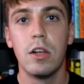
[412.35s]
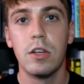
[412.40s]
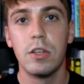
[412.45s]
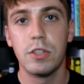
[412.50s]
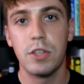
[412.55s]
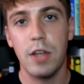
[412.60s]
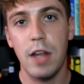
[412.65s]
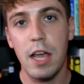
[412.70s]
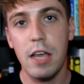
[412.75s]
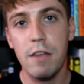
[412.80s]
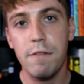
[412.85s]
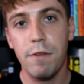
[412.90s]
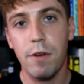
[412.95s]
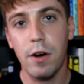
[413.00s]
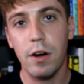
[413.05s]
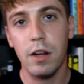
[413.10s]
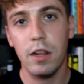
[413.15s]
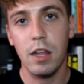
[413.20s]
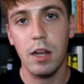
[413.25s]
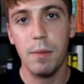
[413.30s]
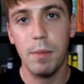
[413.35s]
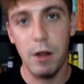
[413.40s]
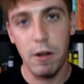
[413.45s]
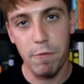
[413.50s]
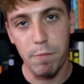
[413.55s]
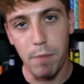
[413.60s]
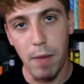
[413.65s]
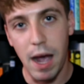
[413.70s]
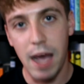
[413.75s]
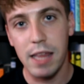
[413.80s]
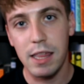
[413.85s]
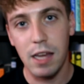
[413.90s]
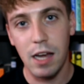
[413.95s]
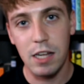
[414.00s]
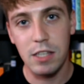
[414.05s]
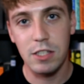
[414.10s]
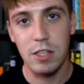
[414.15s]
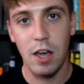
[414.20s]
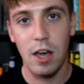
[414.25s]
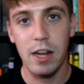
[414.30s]
So now you've heard a little bit of my
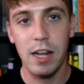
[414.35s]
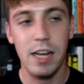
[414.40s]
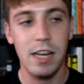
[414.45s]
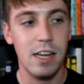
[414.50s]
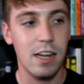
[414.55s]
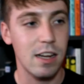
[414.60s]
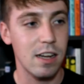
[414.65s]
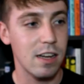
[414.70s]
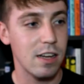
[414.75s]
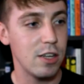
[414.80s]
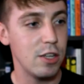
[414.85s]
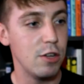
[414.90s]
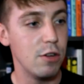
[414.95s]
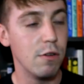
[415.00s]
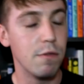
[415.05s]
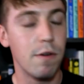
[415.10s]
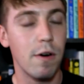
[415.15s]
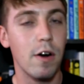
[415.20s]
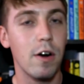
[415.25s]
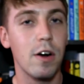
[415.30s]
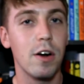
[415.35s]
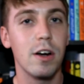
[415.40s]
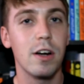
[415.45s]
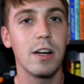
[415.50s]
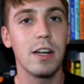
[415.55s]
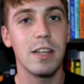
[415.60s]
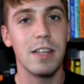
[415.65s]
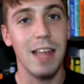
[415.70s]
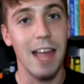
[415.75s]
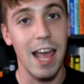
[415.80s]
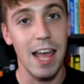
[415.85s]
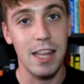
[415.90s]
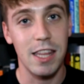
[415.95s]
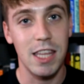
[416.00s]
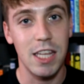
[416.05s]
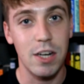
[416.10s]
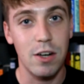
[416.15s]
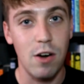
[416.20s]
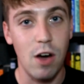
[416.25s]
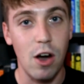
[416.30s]
thoughts on it. You've heard that
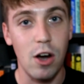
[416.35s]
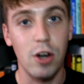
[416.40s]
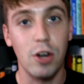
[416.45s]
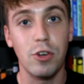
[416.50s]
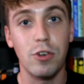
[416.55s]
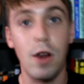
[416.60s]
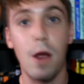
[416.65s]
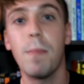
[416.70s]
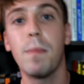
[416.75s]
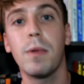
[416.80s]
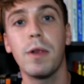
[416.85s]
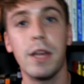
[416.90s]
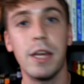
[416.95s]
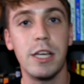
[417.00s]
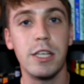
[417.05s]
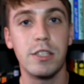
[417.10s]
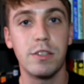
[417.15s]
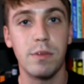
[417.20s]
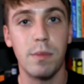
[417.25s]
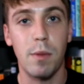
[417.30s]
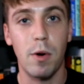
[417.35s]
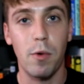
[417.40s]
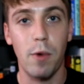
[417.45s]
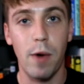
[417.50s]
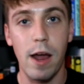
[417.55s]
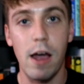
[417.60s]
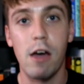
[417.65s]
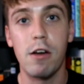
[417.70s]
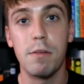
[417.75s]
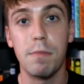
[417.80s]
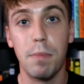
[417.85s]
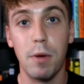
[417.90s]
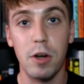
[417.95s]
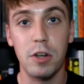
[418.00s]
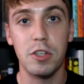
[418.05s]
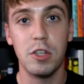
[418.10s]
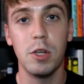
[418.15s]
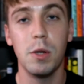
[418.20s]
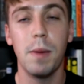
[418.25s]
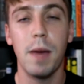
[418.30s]
there are grumblings from around
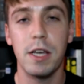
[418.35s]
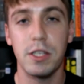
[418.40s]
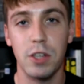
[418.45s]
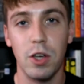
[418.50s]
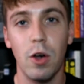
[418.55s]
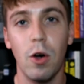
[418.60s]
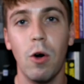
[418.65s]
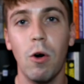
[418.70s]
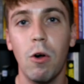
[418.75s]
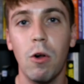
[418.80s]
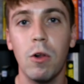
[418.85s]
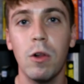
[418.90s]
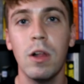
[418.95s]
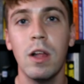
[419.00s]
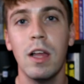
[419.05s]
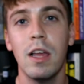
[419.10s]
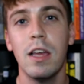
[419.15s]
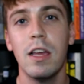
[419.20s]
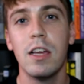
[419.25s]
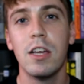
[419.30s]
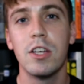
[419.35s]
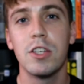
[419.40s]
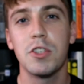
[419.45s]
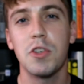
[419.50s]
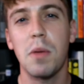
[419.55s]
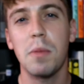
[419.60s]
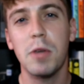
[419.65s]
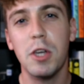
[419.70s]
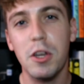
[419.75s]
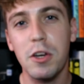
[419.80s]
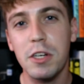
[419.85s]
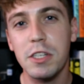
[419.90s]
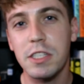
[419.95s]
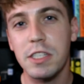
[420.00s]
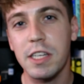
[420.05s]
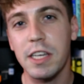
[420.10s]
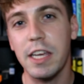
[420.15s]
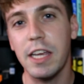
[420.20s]
BookTube as a whole. So I'm curious to